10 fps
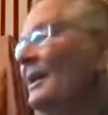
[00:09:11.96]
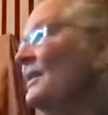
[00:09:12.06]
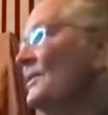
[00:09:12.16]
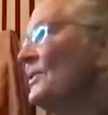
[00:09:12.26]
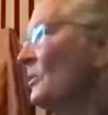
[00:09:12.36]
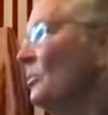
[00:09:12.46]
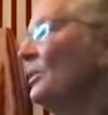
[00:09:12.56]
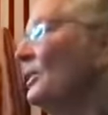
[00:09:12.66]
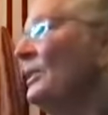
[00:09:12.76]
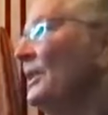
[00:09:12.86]
is
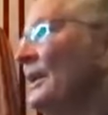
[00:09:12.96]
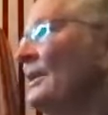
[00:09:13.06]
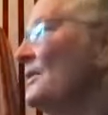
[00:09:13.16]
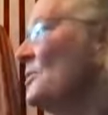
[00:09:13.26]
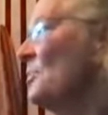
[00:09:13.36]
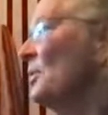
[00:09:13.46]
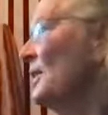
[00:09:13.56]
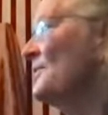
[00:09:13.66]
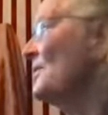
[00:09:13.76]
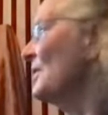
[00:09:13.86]
completely in its
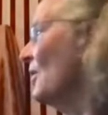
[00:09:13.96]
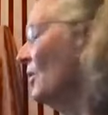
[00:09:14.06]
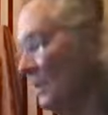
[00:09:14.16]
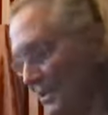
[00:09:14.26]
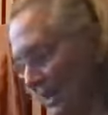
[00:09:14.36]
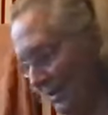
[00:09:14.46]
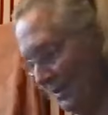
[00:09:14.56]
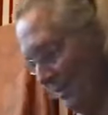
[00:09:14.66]
place and always has